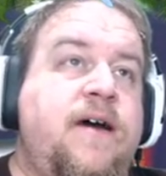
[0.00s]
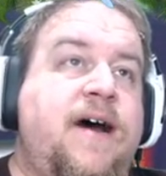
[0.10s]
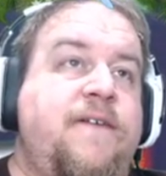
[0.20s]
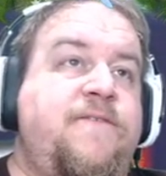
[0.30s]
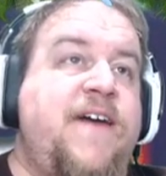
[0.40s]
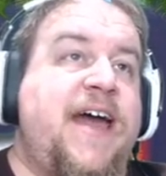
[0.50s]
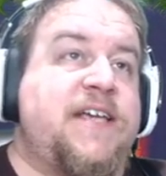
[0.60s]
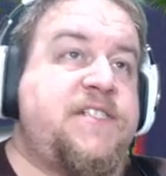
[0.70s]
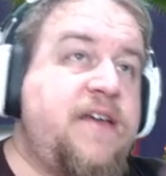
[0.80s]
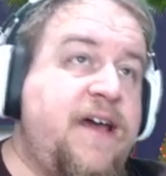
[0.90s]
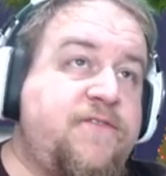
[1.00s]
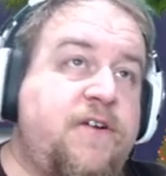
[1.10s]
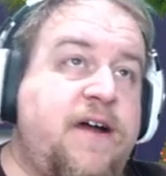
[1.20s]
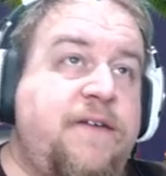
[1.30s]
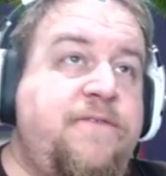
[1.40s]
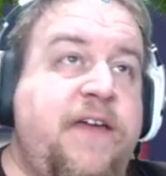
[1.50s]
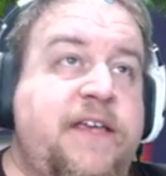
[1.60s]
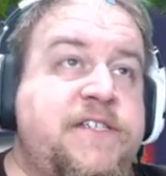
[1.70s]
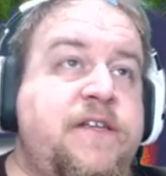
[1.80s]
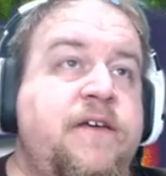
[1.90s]
High Fast after High
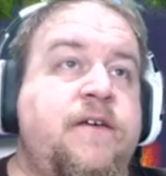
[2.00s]
Feast.